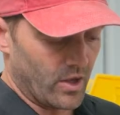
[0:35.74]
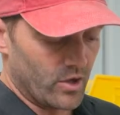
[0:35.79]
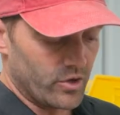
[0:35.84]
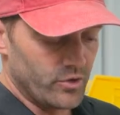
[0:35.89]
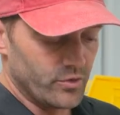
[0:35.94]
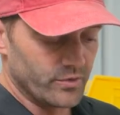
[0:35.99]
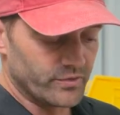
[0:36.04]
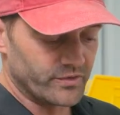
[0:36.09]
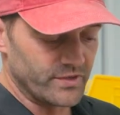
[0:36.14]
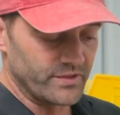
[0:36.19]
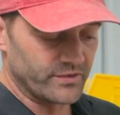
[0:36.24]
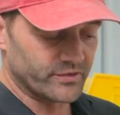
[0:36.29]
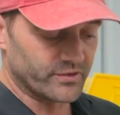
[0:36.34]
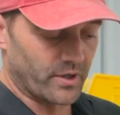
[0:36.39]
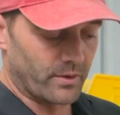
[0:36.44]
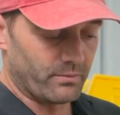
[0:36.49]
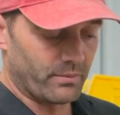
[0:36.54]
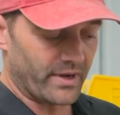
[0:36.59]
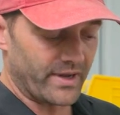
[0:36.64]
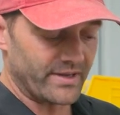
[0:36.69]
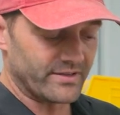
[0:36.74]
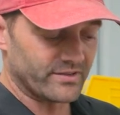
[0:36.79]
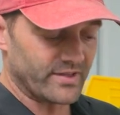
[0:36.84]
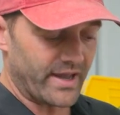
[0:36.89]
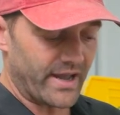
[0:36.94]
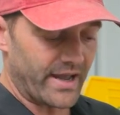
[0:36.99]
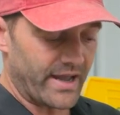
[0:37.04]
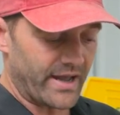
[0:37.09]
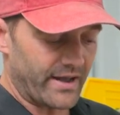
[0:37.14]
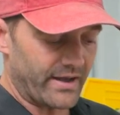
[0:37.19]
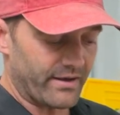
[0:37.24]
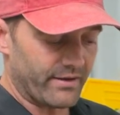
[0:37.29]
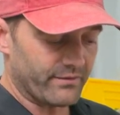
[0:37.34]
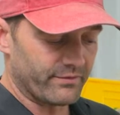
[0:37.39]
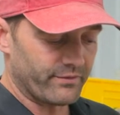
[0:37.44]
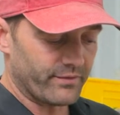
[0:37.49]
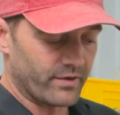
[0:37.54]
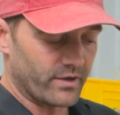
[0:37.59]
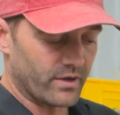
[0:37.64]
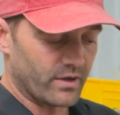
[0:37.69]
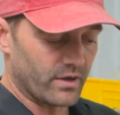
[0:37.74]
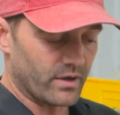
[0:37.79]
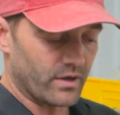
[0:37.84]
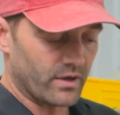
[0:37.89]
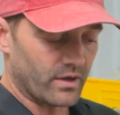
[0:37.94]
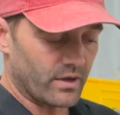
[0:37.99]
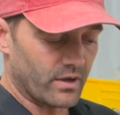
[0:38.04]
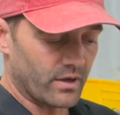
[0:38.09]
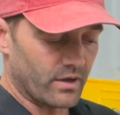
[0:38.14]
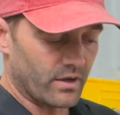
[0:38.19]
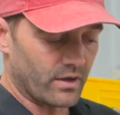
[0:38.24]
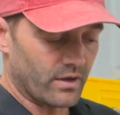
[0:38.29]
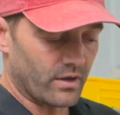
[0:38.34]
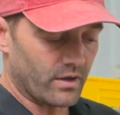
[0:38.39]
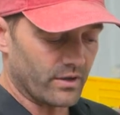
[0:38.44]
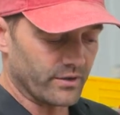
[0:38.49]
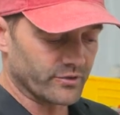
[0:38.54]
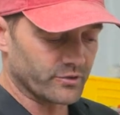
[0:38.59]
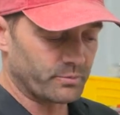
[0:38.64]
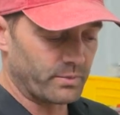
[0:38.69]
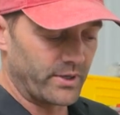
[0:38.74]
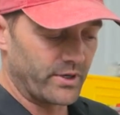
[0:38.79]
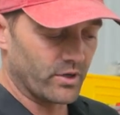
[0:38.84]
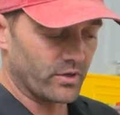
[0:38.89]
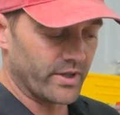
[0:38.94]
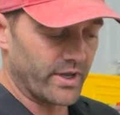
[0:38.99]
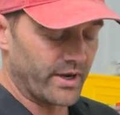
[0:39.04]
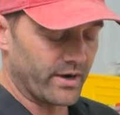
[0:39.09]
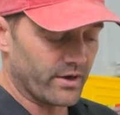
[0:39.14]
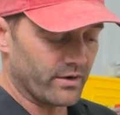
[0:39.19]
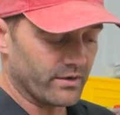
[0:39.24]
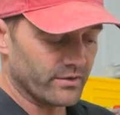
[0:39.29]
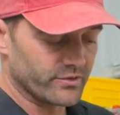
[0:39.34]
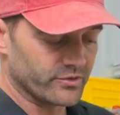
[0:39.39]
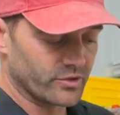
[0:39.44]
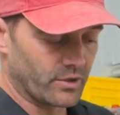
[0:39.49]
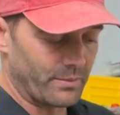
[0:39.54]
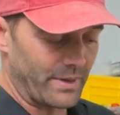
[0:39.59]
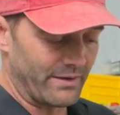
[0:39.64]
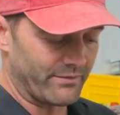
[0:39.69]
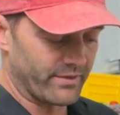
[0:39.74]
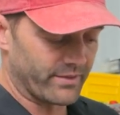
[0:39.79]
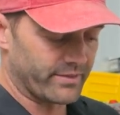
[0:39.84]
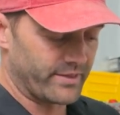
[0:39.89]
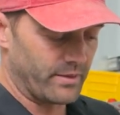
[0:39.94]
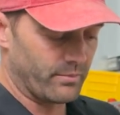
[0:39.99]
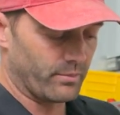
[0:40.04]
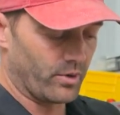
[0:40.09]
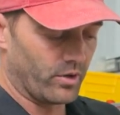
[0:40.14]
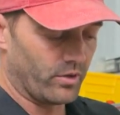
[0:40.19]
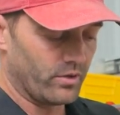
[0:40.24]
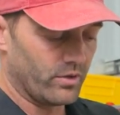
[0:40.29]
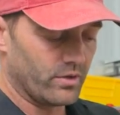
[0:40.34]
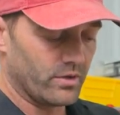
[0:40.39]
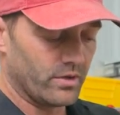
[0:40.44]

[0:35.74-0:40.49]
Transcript: You can see some mics have a spindle here, some have a thimble.